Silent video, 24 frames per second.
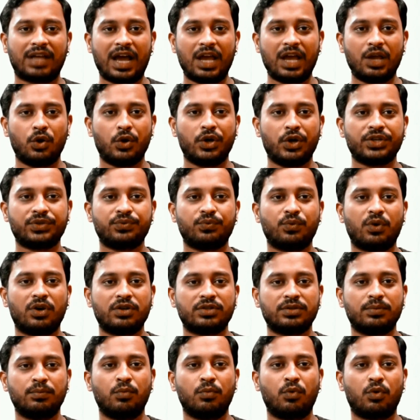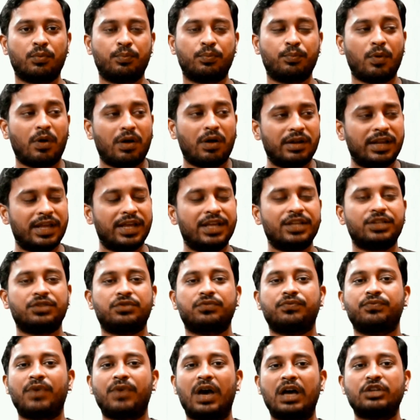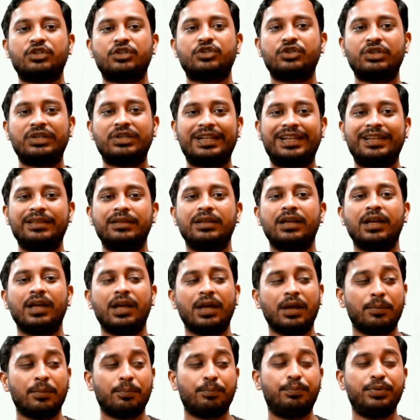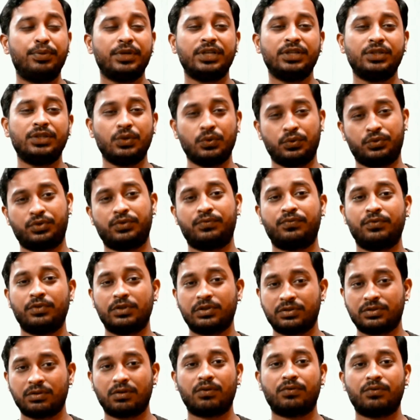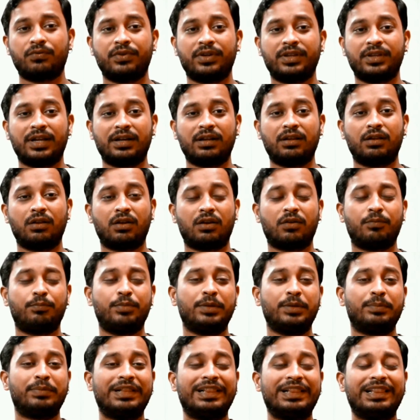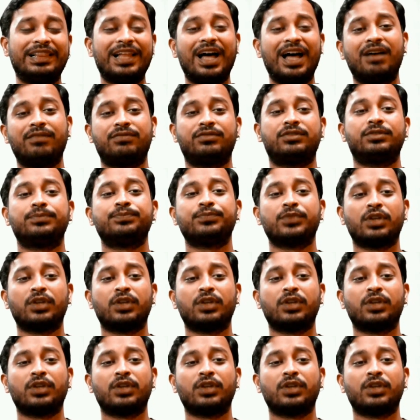iOS was a more polished, functional and beautiful software that a lot of people loved.